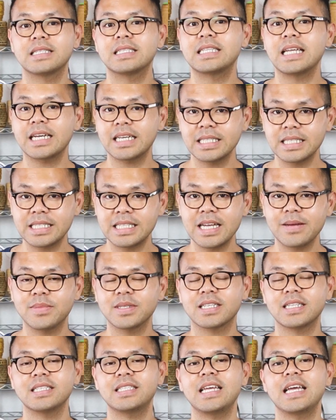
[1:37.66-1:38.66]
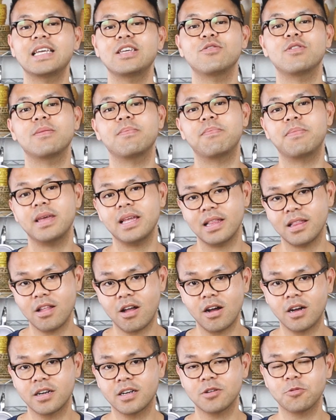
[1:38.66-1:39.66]
second step is going to take you a bit
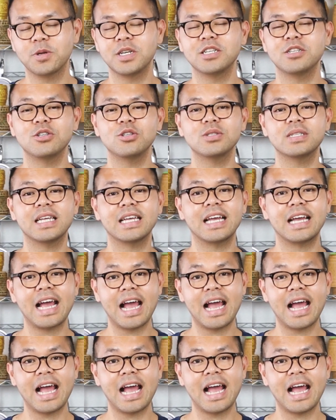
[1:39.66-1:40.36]
longer. We're using